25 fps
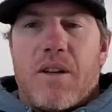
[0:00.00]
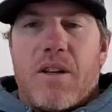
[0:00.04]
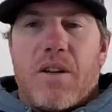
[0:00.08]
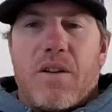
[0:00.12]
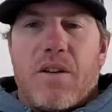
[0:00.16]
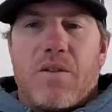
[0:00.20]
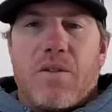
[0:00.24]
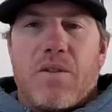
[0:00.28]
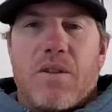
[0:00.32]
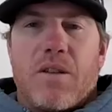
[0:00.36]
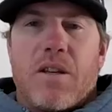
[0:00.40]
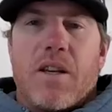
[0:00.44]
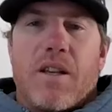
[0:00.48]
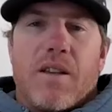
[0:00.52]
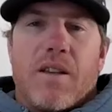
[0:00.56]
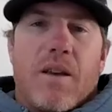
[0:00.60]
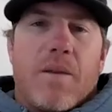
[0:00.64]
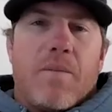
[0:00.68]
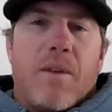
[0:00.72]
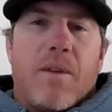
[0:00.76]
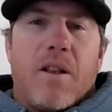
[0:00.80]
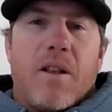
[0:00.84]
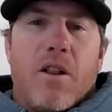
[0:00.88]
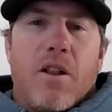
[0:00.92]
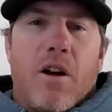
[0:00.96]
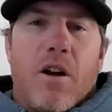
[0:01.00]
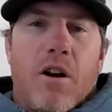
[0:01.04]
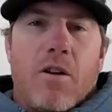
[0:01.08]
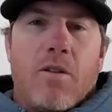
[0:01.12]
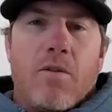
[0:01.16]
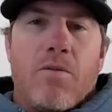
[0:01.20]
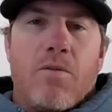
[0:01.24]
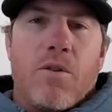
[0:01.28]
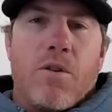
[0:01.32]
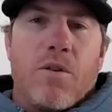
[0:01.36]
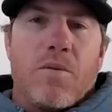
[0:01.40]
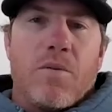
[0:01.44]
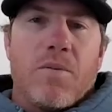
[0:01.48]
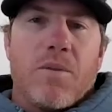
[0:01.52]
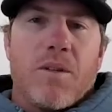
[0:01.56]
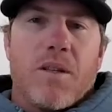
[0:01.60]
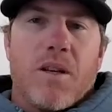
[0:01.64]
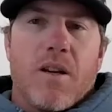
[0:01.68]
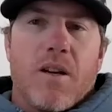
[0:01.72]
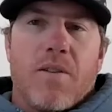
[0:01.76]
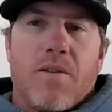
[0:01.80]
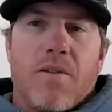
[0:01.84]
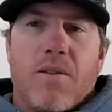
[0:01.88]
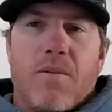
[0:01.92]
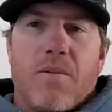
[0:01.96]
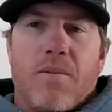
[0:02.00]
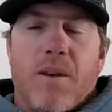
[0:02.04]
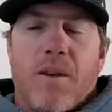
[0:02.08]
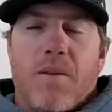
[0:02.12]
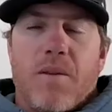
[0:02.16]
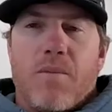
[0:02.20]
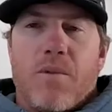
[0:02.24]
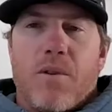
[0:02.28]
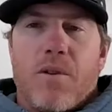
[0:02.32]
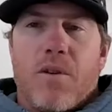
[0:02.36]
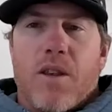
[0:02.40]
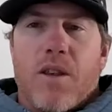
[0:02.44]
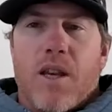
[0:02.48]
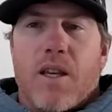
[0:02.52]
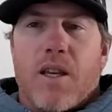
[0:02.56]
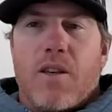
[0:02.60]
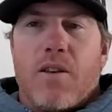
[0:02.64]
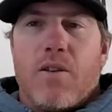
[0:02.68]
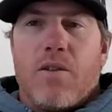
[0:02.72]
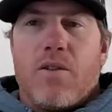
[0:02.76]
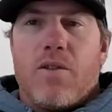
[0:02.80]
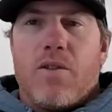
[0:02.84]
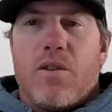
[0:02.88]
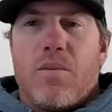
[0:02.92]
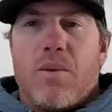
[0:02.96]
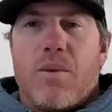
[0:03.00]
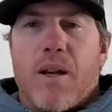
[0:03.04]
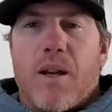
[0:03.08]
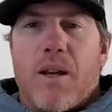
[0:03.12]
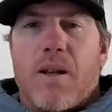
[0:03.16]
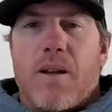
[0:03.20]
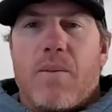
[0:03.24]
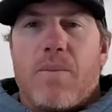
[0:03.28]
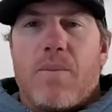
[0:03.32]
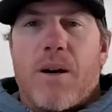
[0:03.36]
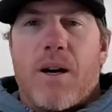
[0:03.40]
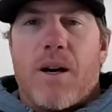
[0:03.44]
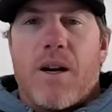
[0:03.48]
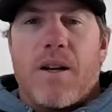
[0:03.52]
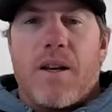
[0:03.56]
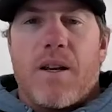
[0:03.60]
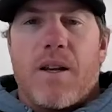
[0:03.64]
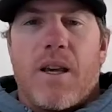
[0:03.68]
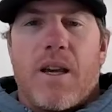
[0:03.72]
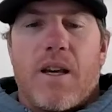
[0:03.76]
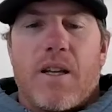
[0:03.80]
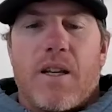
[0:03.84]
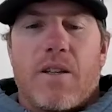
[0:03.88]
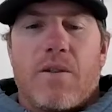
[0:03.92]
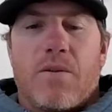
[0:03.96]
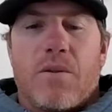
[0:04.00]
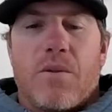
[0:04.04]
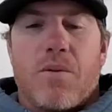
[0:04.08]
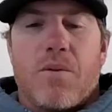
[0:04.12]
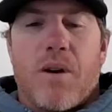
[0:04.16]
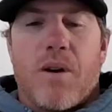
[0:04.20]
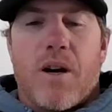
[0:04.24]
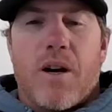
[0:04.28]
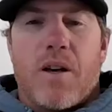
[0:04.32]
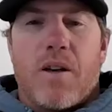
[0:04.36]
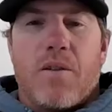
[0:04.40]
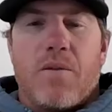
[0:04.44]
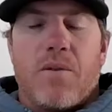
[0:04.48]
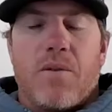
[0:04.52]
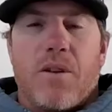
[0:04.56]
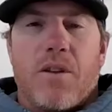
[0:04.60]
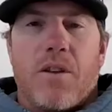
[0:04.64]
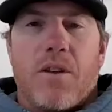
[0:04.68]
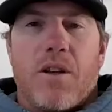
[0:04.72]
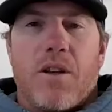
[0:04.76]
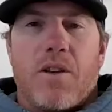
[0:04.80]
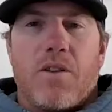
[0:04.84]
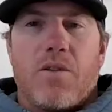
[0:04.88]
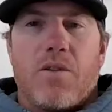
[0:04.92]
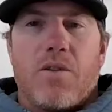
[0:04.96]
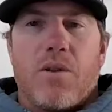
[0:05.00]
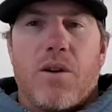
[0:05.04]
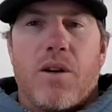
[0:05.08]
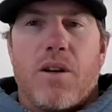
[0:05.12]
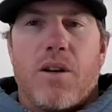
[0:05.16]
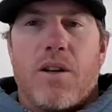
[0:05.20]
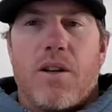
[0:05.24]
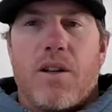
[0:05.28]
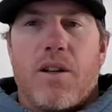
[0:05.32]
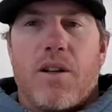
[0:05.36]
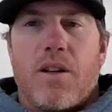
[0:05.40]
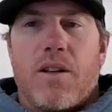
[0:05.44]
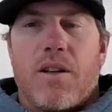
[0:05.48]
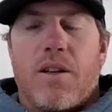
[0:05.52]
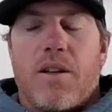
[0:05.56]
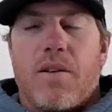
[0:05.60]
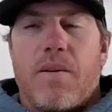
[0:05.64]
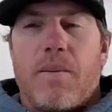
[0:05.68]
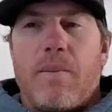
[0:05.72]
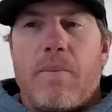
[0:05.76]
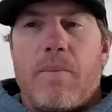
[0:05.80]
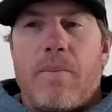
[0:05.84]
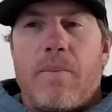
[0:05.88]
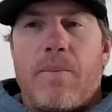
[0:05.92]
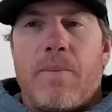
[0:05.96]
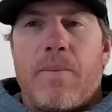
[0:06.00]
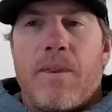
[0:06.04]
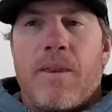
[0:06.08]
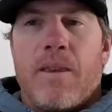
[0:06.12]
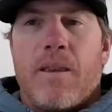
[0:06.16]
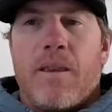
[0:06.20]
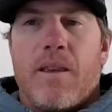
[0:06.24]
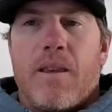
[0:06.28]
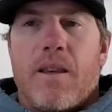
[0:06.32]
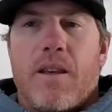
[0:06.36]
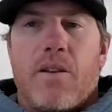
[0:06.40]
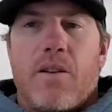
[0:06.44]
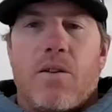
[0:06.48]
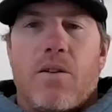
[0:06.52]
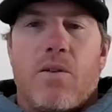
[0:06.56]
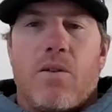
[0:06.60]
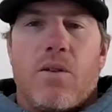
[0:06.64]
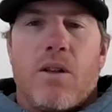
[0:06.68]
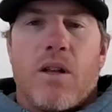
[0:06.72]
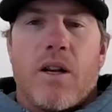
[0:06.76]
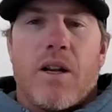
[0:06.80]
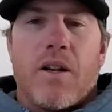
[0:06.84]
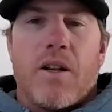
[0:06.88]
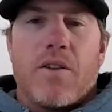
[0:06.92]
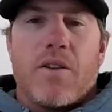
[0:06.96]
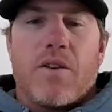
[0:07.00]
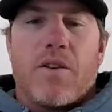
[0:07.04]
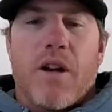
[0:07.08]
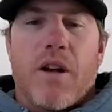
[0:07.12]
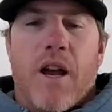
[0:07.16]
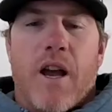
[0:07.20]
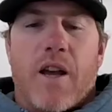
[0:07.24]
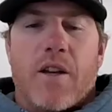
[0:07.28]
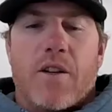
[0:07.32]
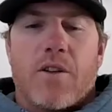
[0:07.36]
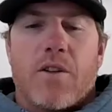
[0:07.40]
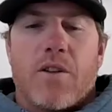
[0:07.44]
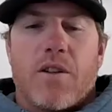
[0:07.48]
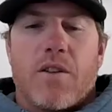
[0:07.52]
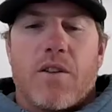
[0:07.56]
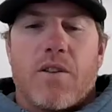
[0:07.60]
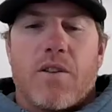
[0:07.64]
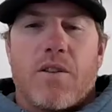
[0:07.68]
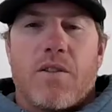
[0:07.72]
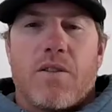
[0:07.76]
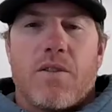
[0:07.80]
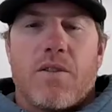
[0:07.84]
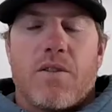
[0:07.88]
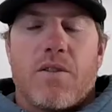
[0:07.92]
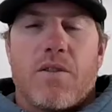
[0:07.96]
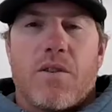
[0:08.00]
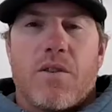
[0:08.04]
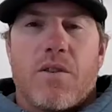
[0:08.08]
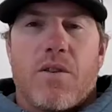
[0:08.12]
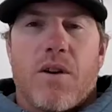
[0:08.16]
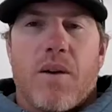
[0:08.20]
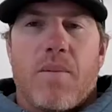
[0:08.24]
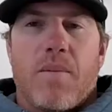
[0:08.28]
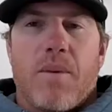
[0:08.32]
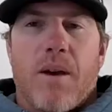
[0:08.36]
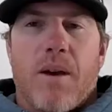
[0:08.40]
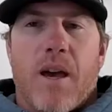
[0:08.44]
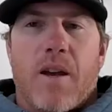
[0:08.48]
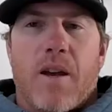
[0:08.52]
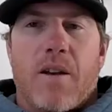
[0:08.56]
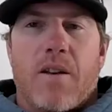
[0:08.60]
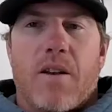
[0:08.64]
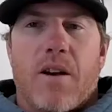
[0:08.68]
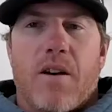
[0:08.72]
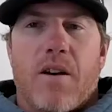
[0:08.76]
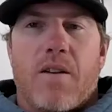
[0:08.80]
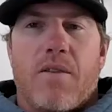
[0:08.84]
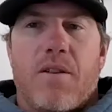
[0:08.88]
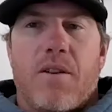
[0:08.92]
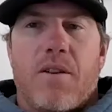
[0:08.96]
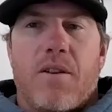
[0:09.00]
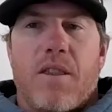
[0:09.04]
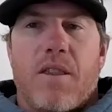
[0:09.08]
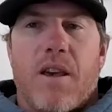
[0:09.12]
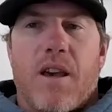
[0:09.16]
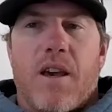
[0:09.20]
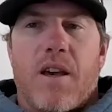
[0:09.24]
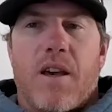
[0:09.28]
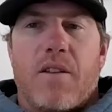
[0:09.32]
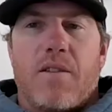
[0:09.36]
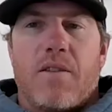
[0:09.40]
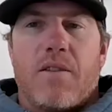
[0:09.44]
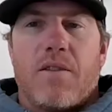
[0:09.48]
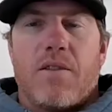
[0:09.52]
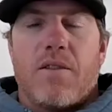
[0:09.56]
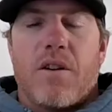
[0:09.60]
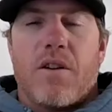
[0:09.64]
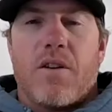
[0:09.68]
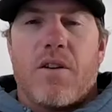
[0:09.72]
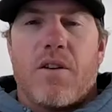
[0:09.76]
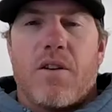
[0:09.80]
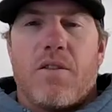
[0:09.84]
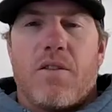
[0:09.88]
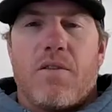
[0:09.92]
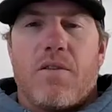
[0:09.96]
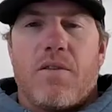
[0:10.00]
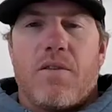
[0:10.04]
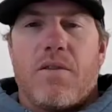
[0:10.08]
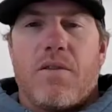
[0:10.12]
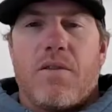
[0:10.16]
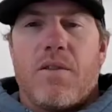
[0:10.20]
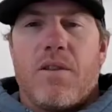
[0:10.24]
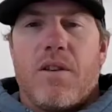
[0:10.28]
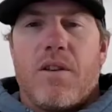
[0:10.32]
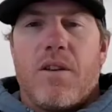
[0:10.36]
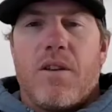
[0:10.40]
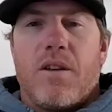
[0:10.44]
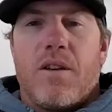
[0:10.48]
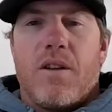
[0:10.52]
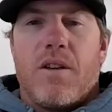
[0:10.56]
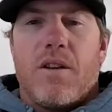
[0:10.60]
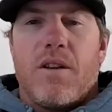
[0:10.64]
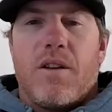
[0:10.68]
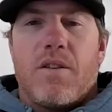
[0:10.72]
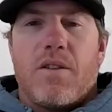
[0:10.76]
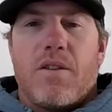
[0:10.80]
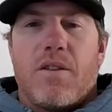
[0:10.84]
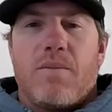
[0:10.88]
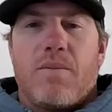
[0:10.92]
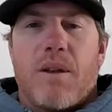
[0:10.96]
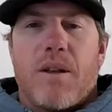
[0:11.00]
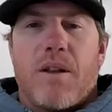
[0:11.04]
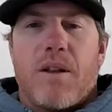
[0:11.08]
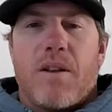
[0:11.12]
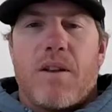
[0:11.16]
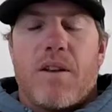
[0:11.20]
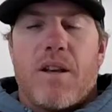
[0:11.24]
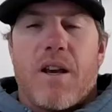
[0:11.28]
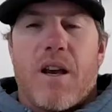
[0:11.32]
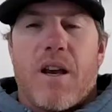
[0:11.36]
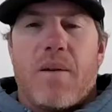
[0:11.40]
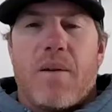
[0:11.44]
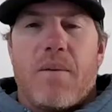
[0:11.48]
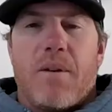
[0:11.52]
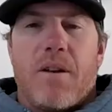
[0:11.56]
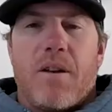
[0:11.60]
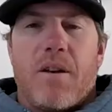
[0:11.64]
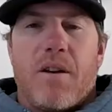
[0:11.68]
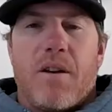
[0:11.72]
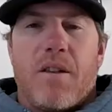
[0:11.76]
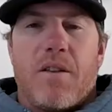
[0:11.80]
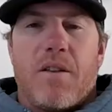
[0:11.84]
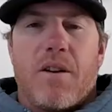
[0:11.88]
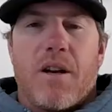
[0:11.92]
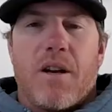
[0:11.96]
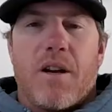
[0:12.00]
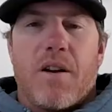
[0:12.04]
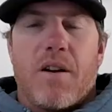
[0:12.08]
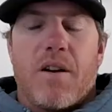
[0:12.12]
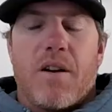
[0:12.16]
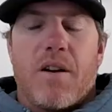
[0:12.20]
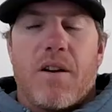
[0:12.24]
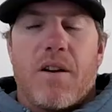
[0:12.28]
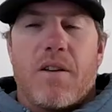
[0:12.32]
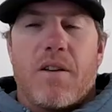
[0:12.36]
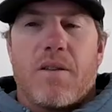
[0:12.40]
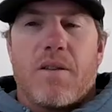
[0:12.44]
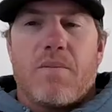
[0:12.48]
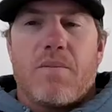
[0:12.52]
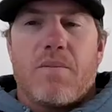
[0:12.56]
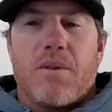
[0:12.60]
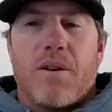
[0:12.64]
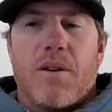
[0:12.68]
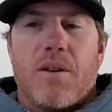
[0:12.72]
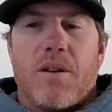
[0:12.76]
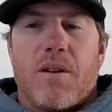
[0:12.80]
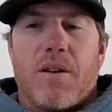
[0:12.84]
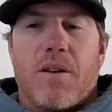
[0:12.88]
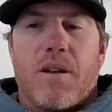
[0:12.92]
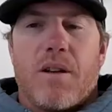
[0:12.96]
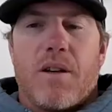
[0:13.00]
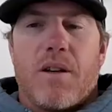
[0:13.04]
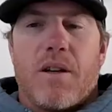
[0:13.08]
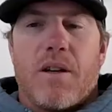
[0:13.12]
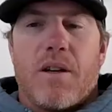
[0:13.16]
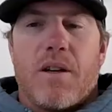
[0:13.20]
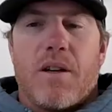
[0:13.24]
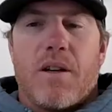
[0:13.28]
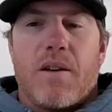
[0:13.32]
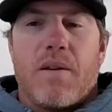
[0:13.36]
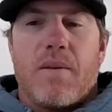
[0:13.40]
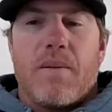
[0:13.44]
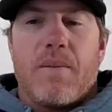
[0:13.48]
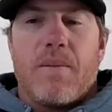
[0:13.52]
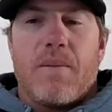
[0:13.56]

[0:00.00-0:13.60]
videos. I, I, mean, long form stuff would be more like YouTube. I did a podcast for a while and really enjoyed it. It didn't get a whole lot of traction, so I backed off on that and started, you know, spending time in other areas. But uh,